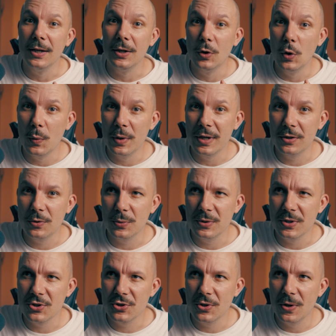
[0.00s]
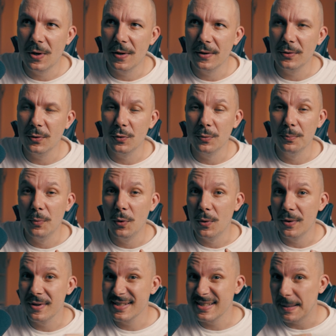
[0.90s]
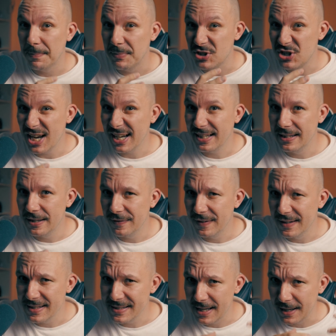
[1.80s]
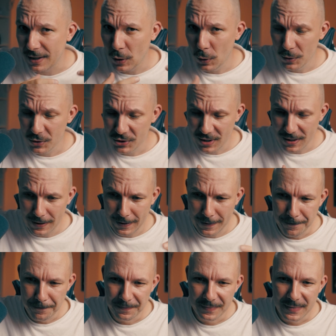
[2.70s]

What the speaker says: going through the chart on more subjective and psychological